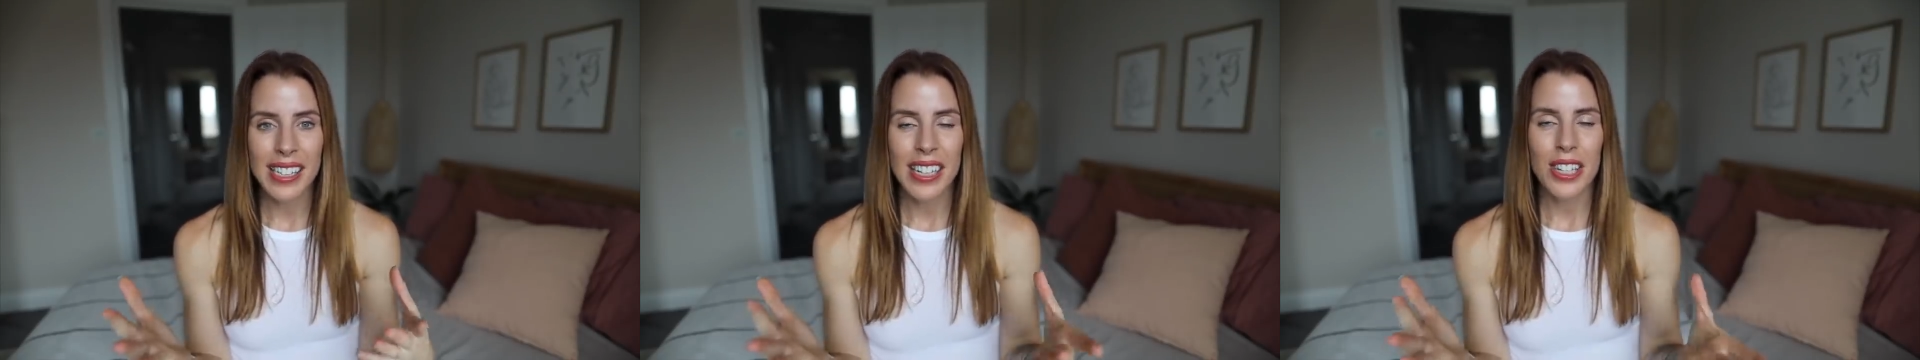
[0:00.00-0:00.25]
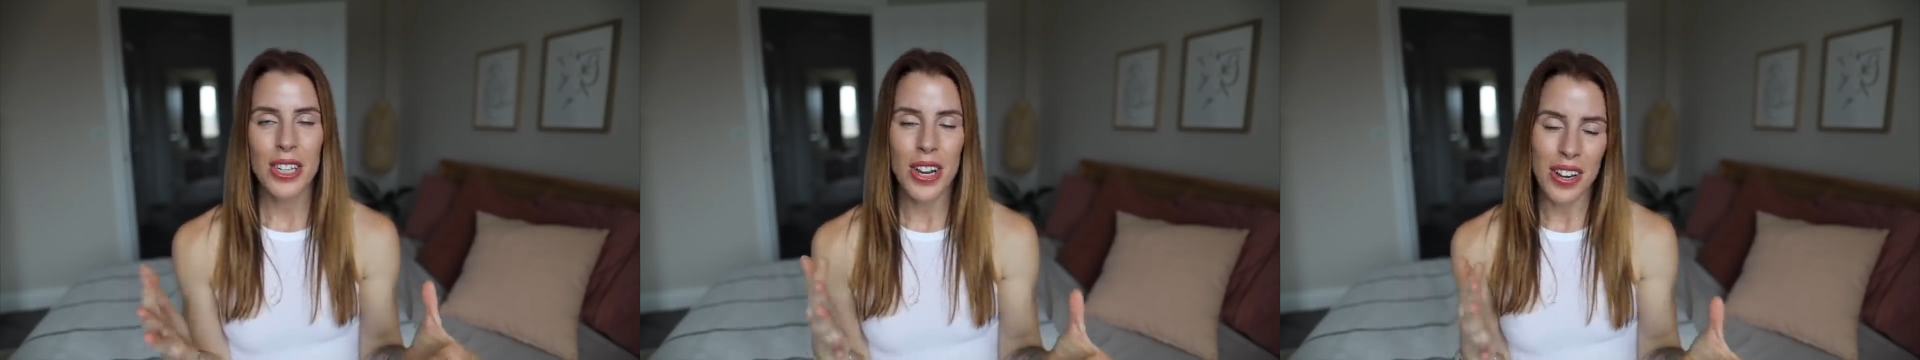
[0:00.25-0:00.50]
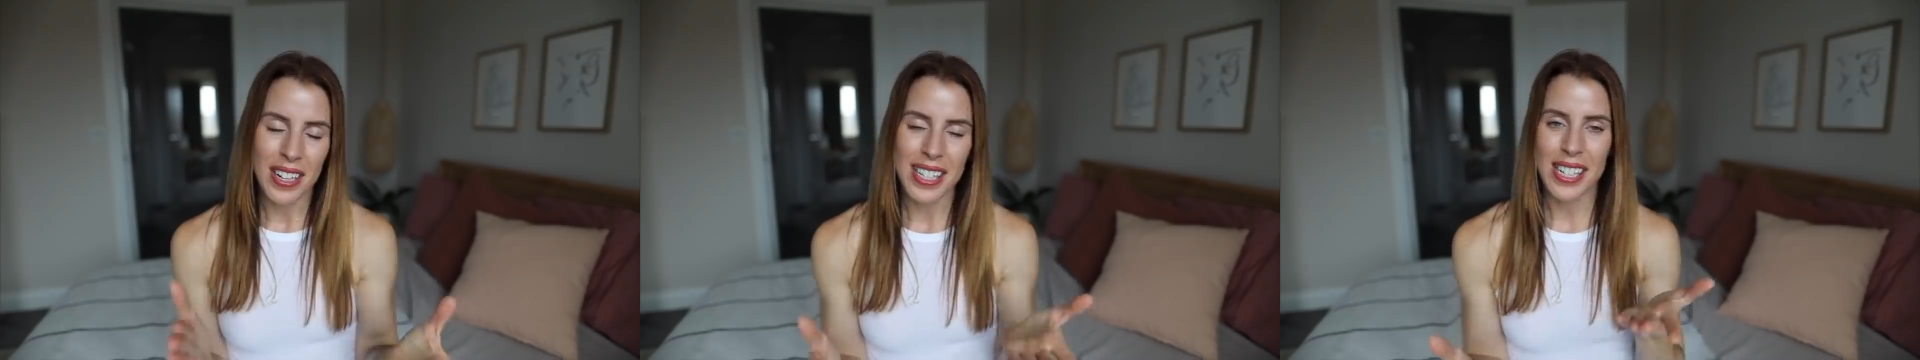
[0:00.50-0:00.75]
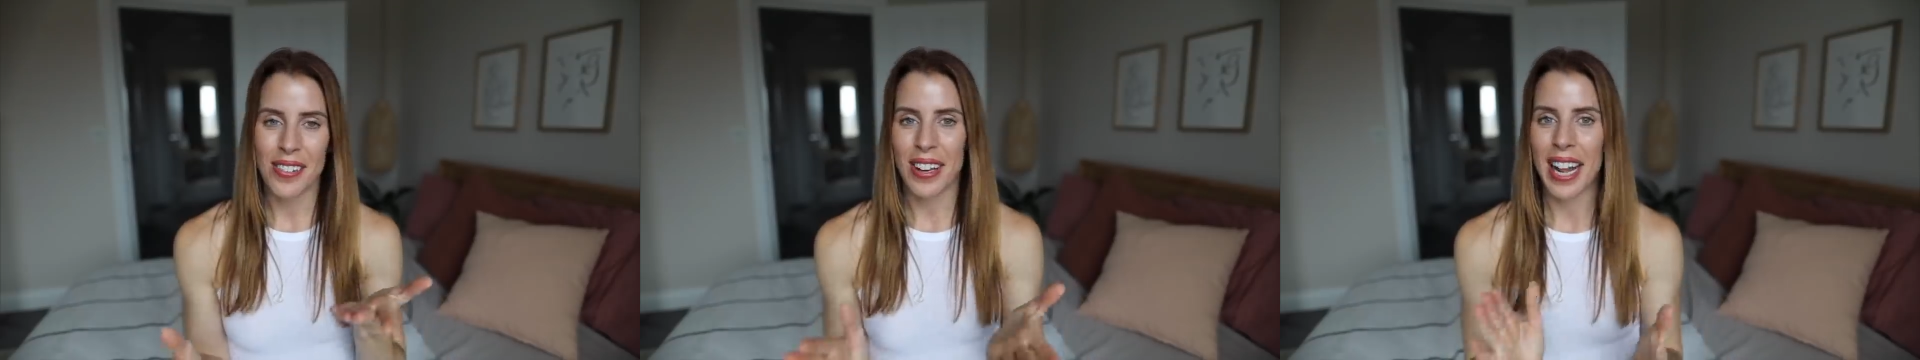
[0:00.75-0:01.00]
so you can
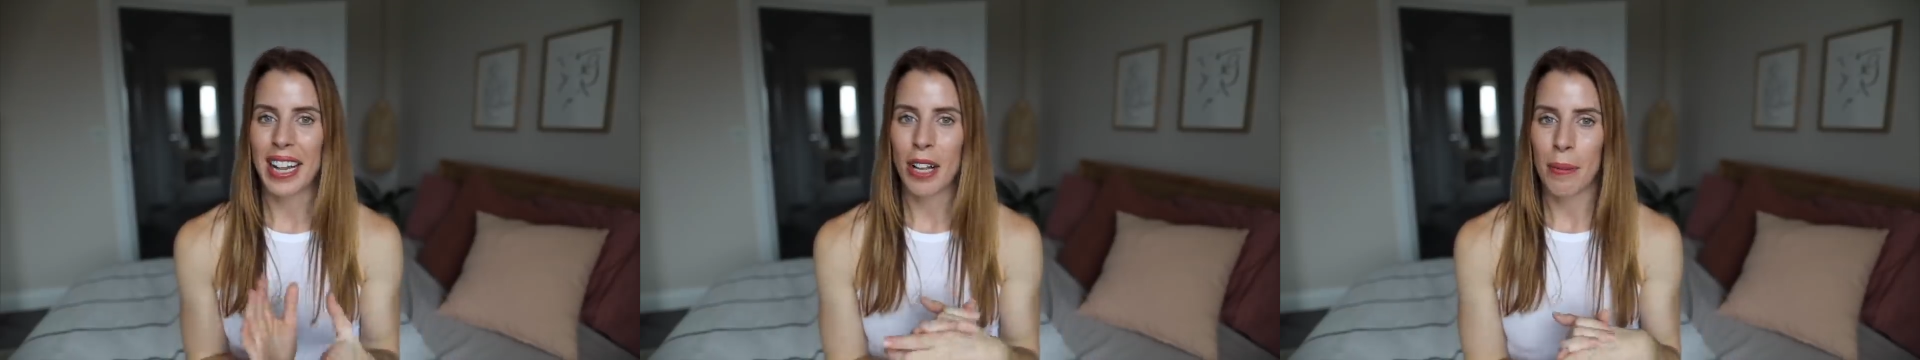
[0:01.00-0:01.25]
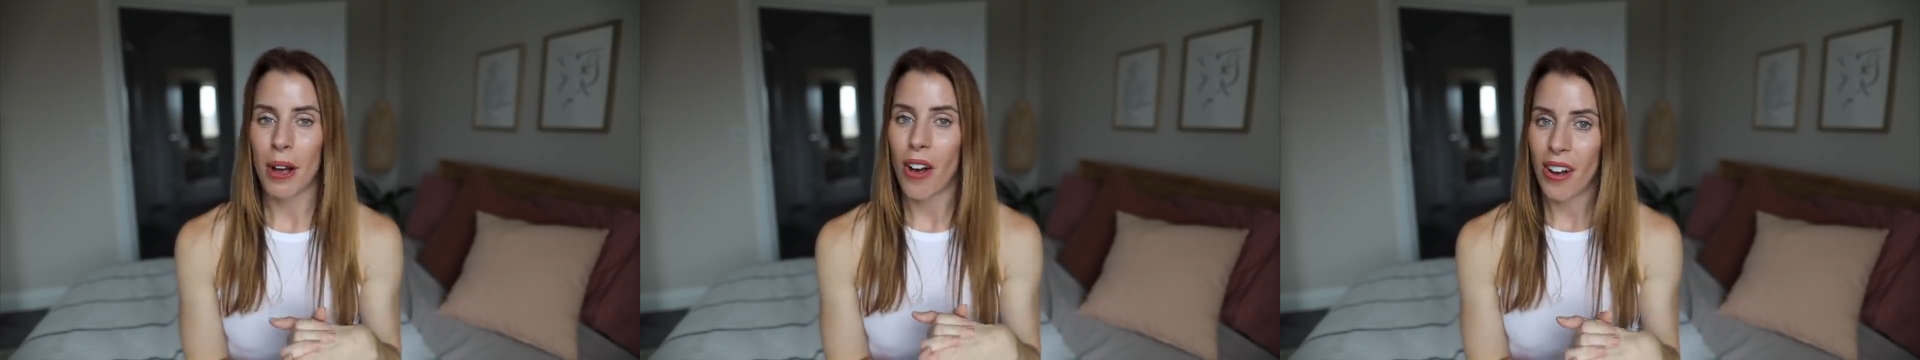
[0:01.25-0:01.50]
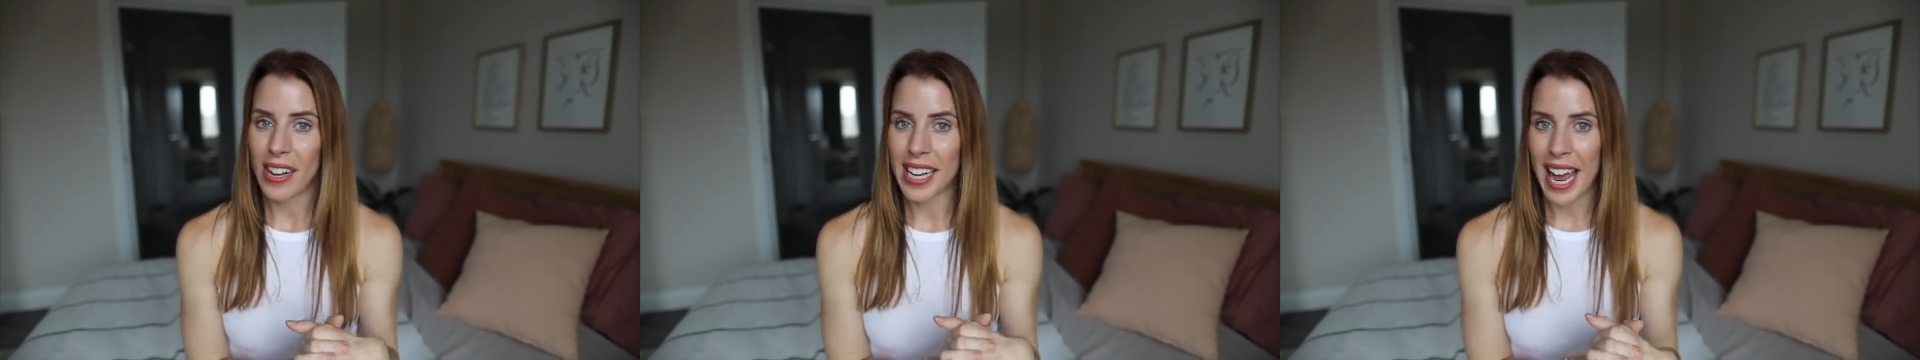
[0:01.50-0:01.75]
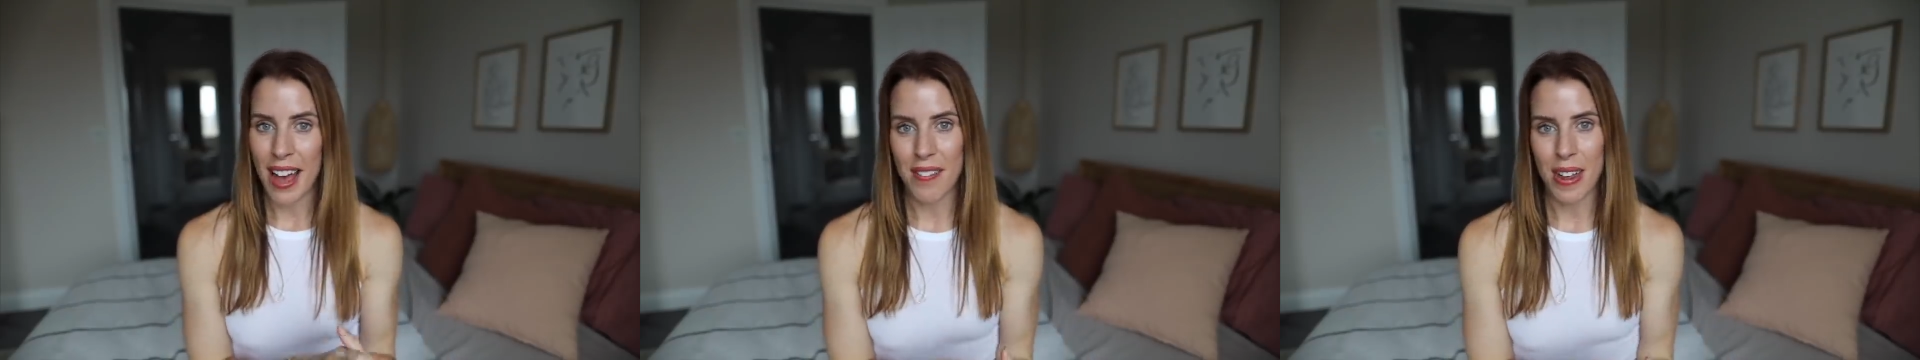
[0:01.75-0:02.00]
still get a little bit hot and
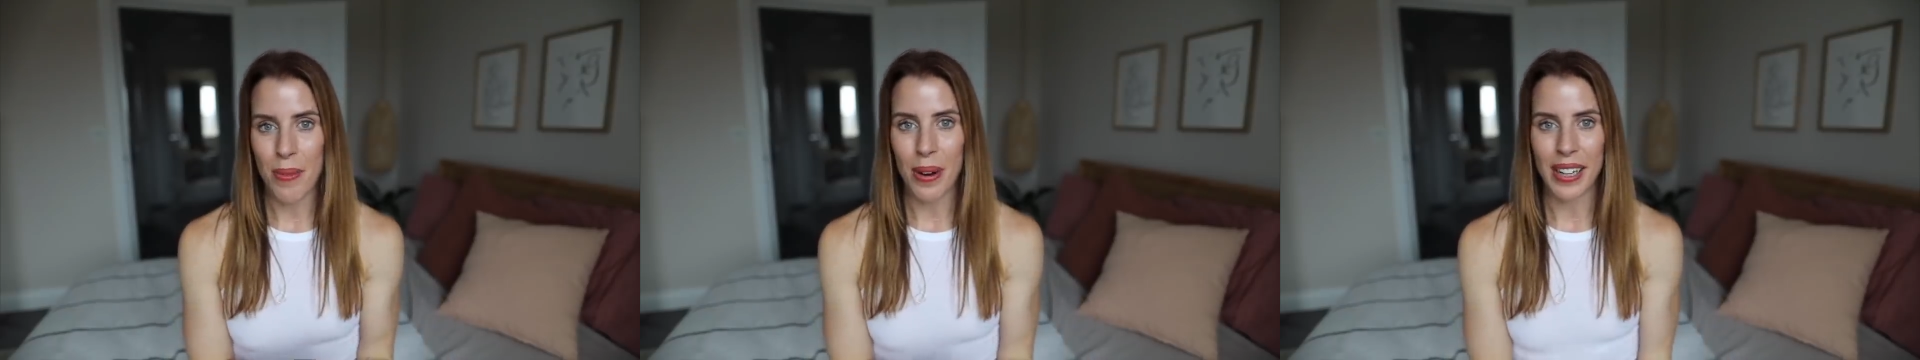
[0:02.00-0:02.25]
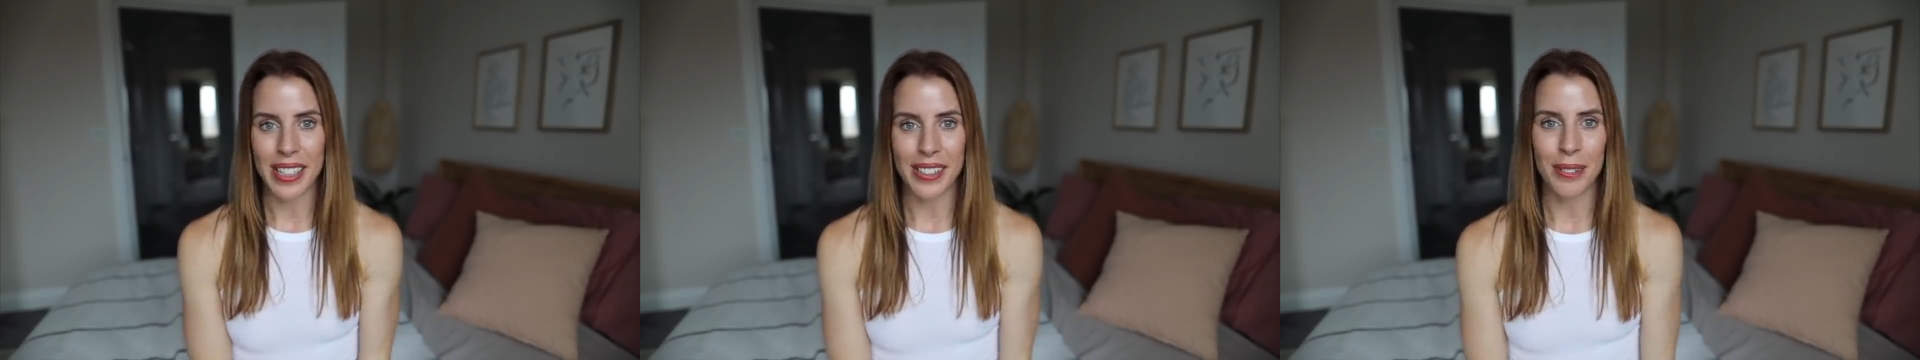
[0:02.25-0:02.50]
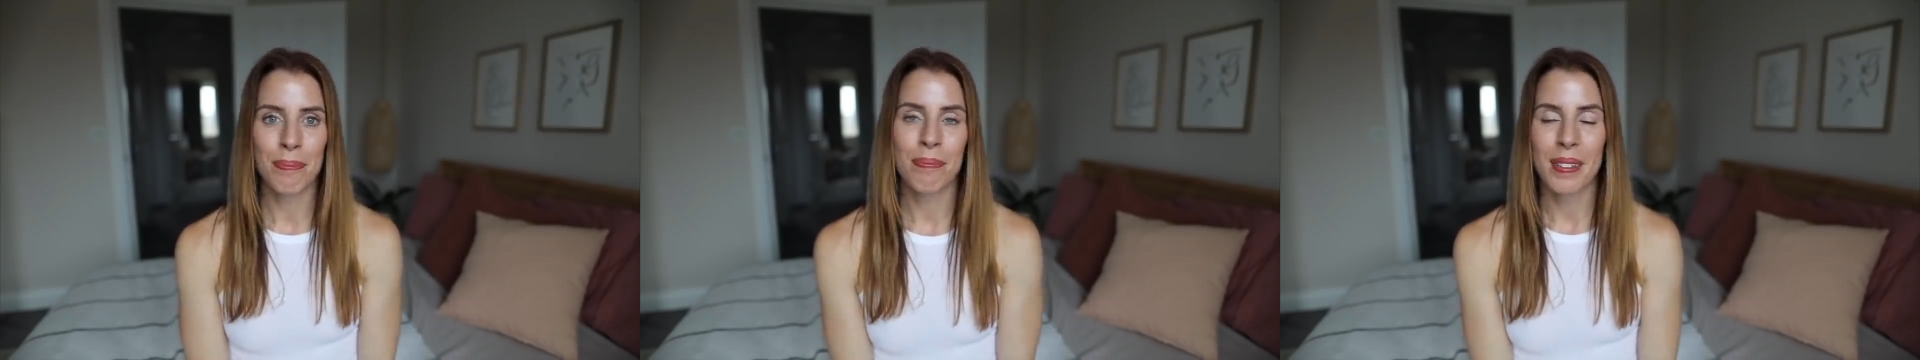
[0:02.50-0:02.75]
heavy while you're